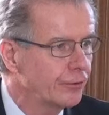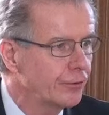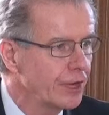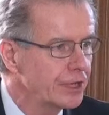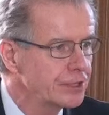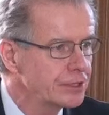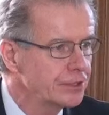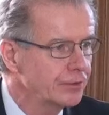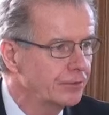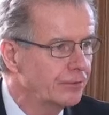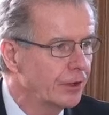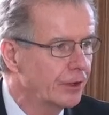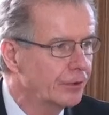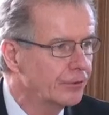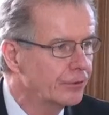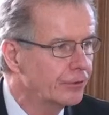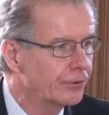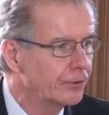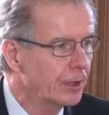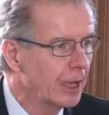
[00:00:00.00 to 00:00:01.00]
the rest of
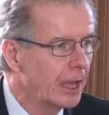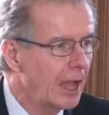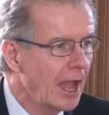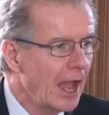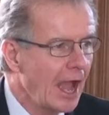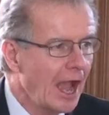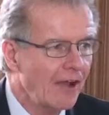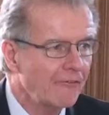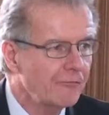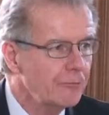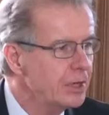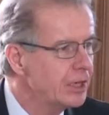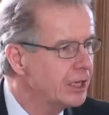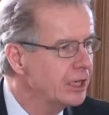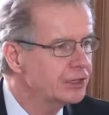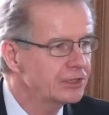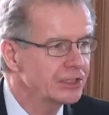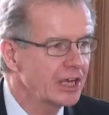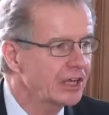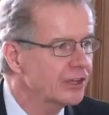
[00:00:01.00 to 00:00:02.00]
us have
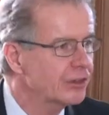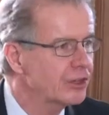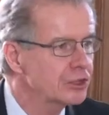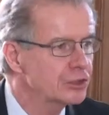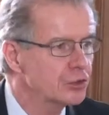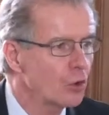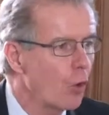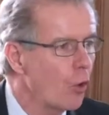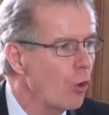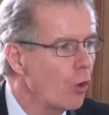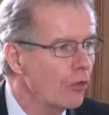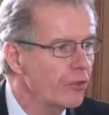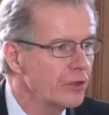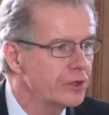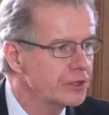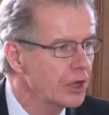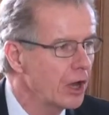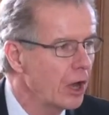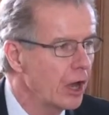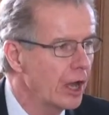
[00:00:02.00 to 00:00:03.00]
meetings like this all
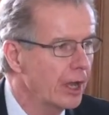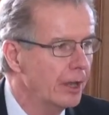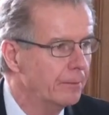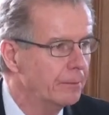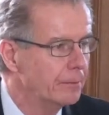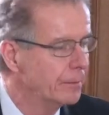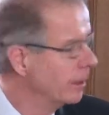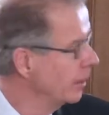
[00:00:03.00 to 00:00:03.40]
the time.